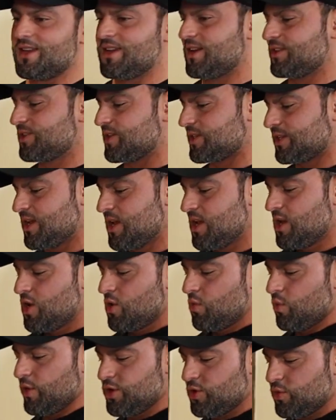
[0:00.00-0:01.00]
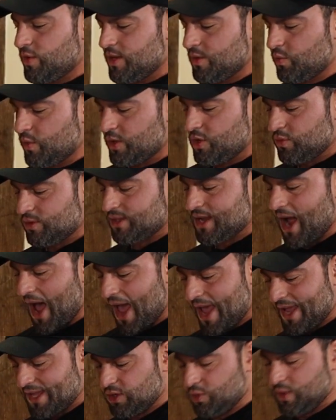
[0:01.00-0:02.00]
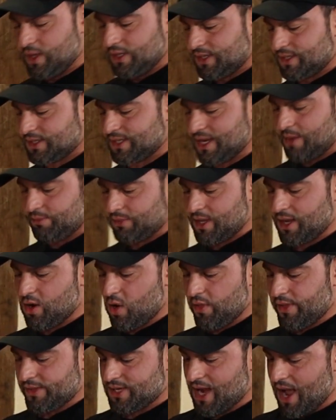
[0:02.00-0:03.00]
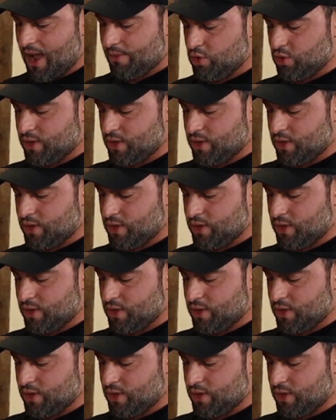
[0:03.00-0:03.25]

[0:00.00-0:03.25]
And I just when you when you diet and you eat the same thing all the time,